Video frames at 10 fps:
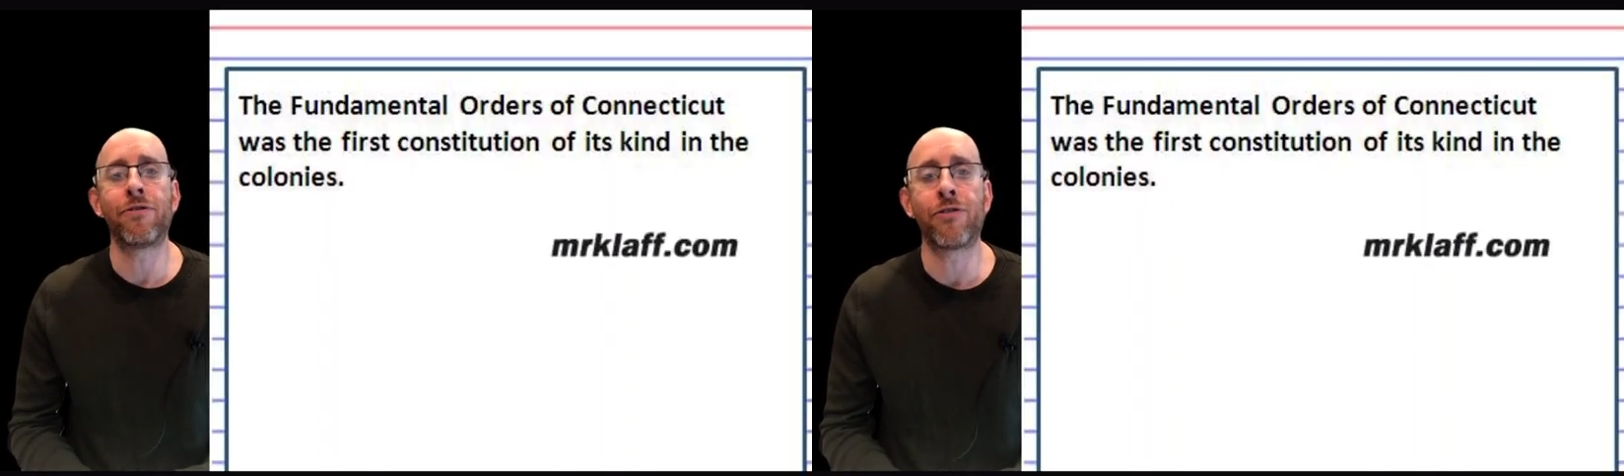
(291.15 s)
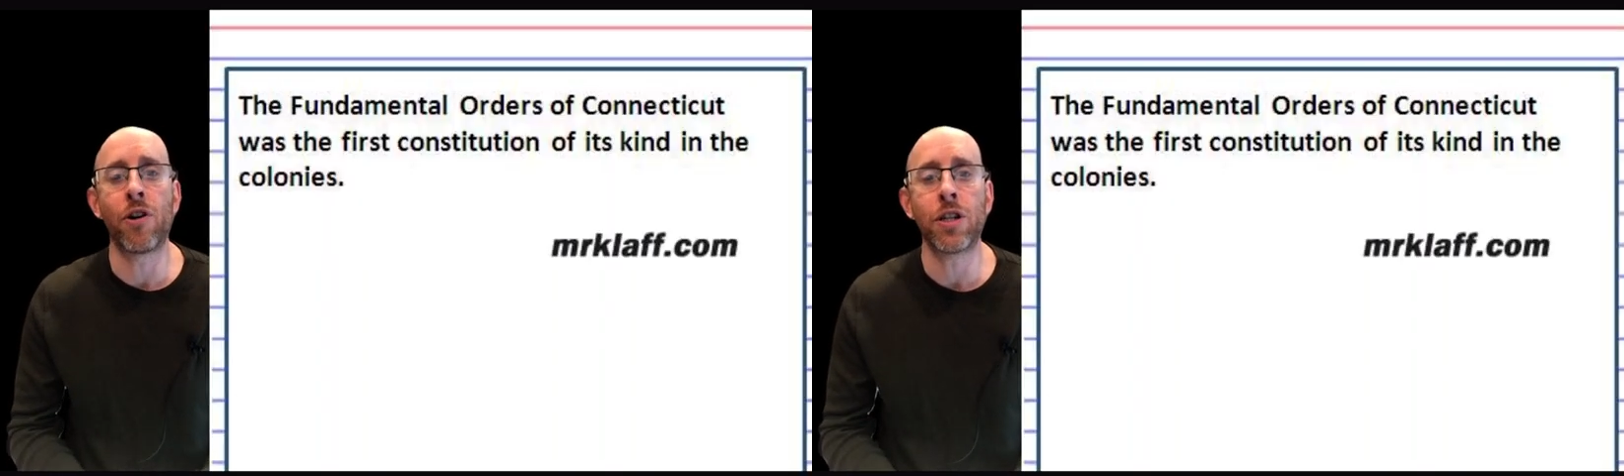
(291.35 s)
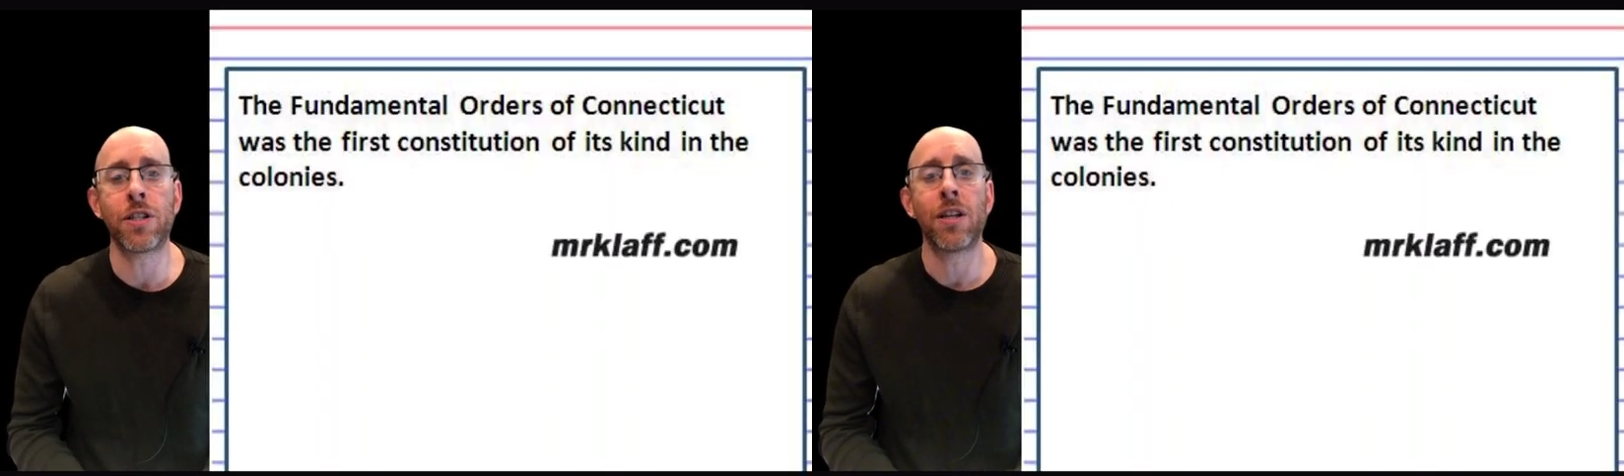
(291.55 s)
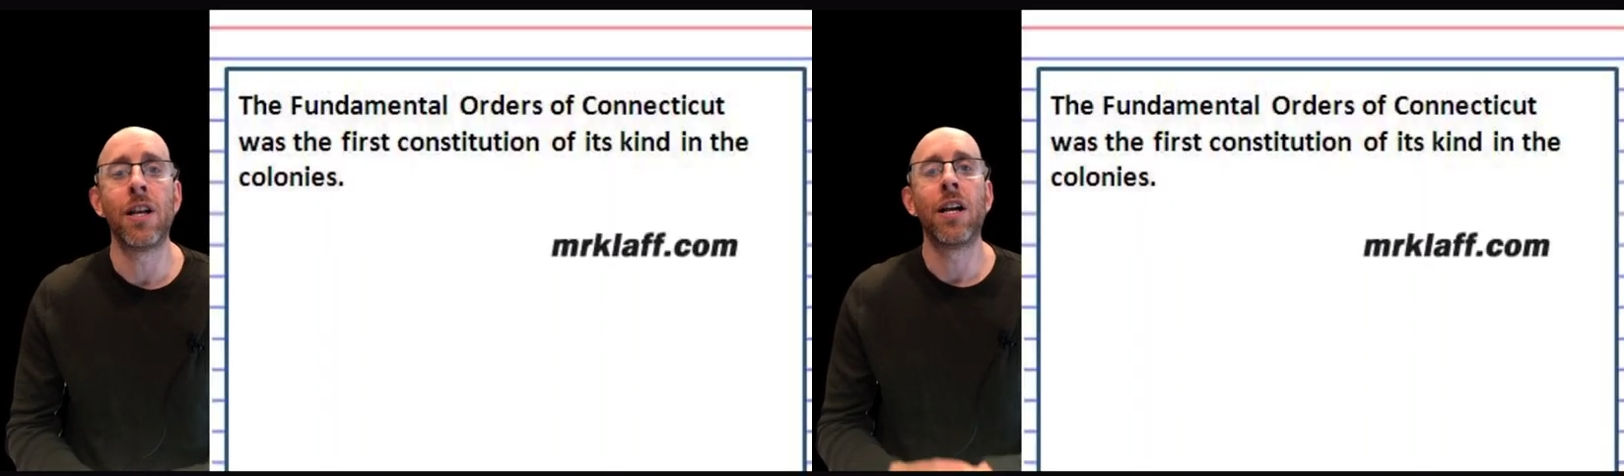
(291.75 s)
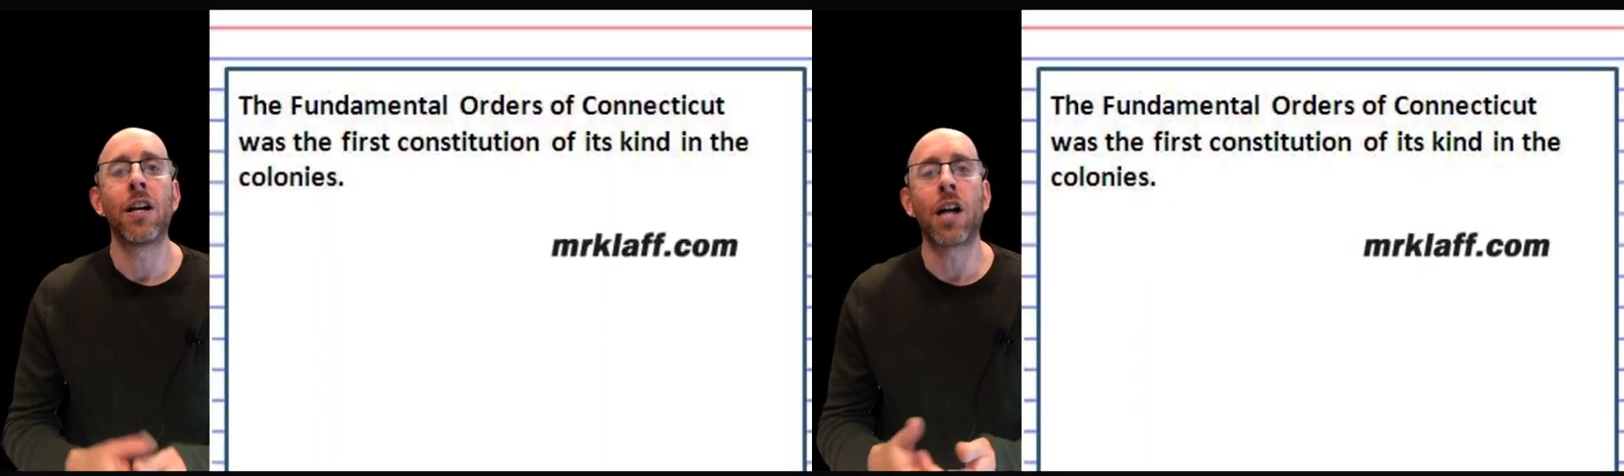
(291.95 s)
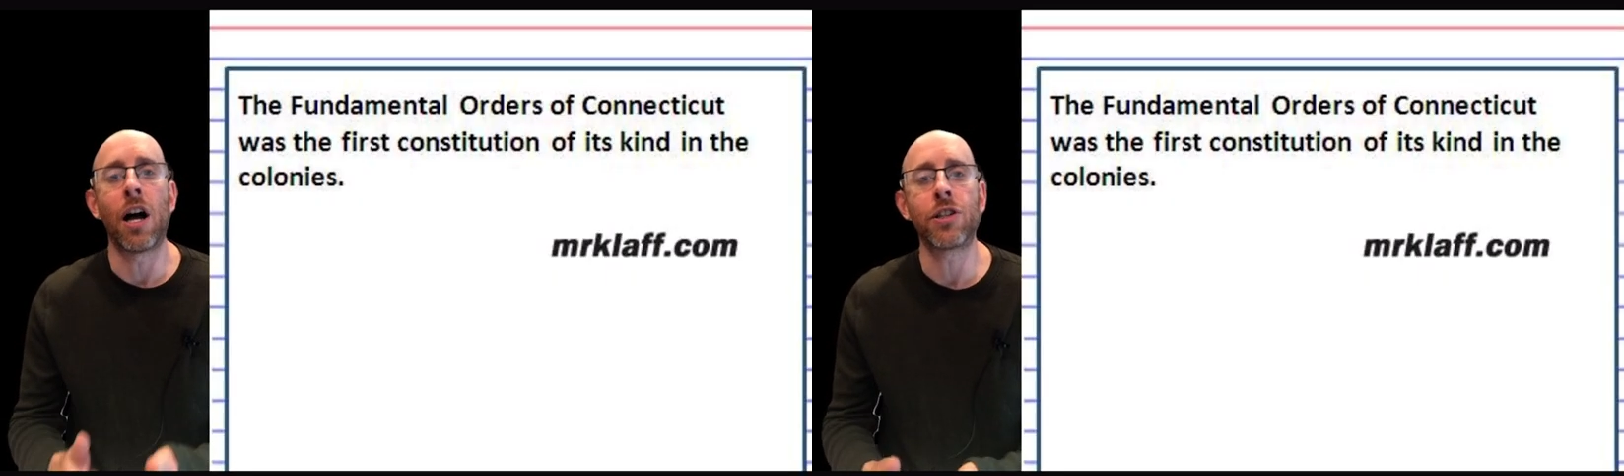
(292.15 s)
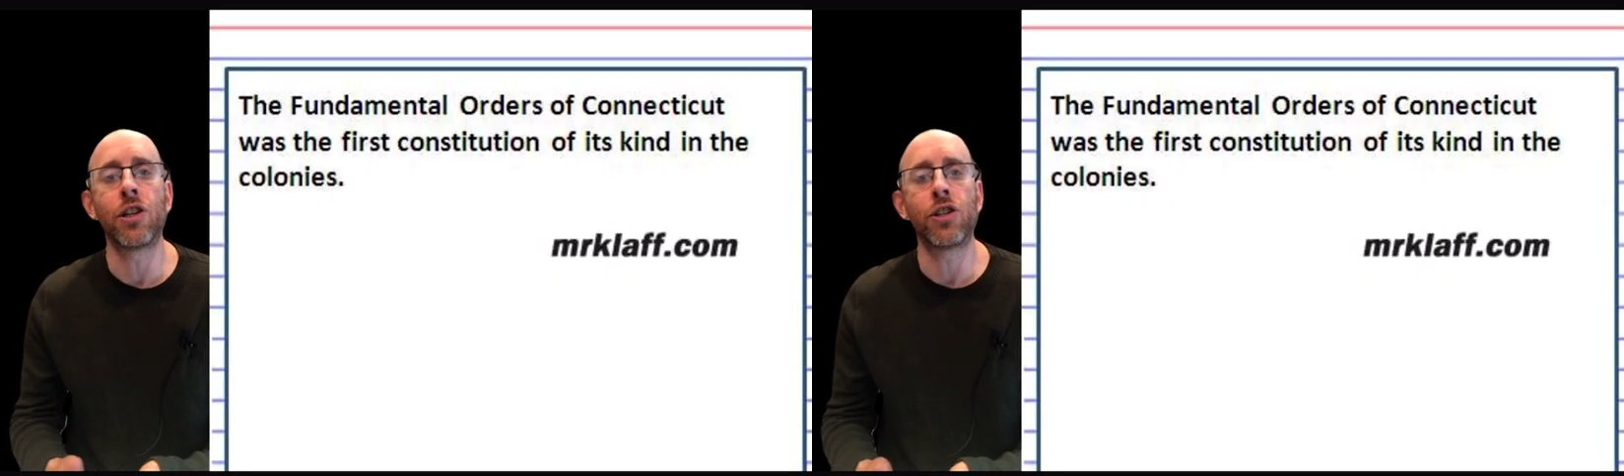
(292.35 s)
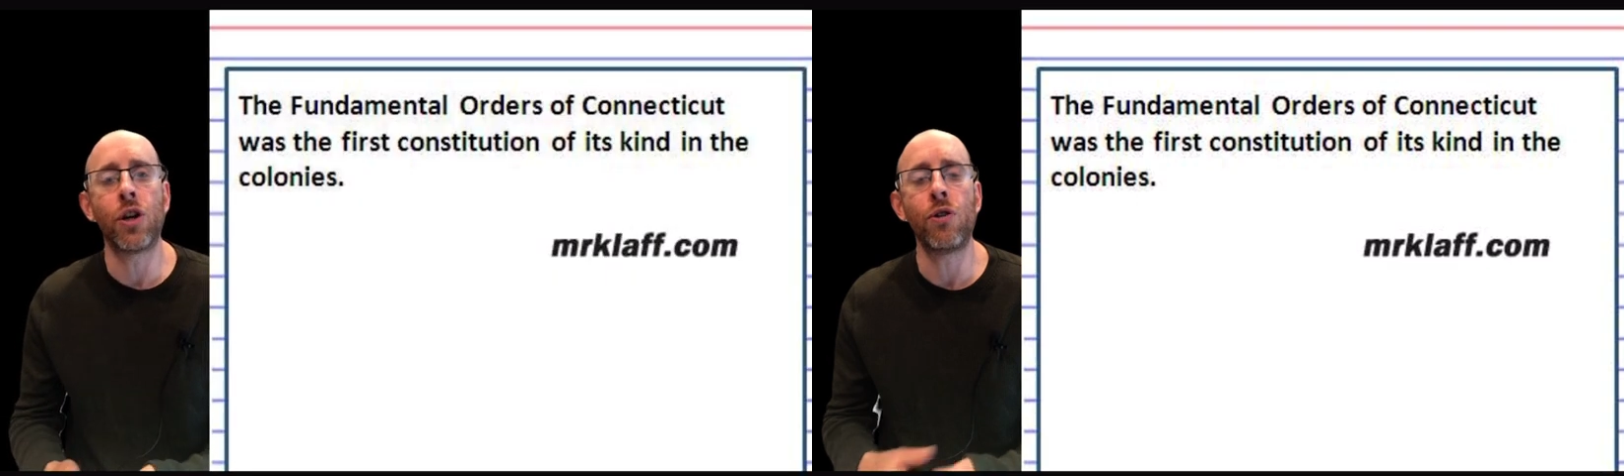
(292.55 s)
first
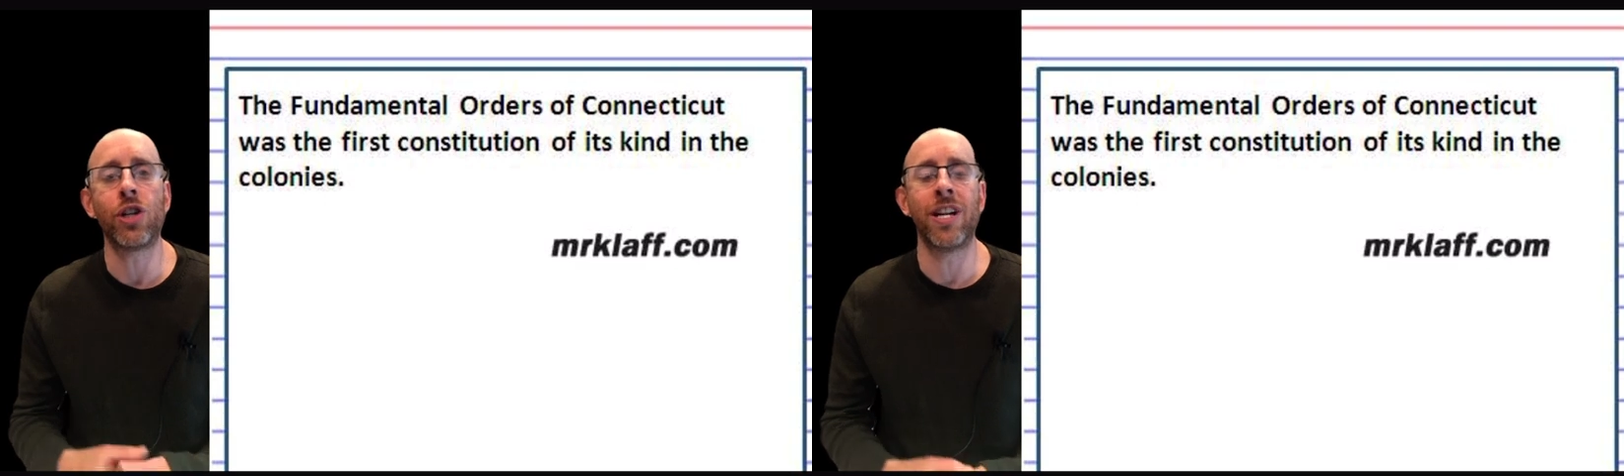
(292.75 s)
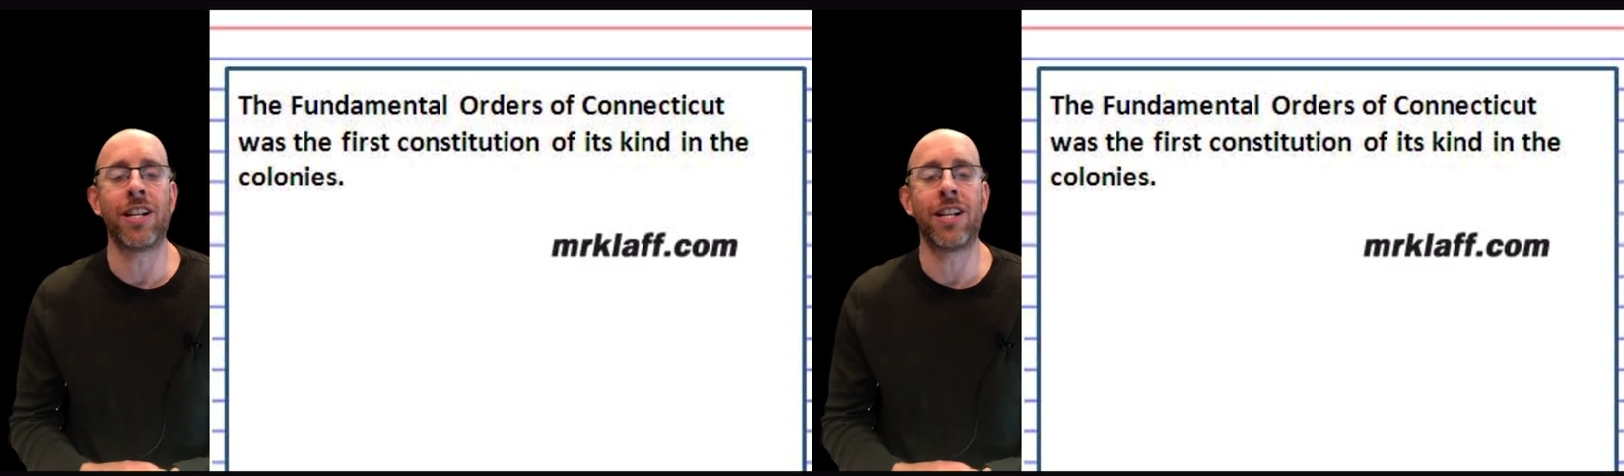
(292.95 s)
constitution.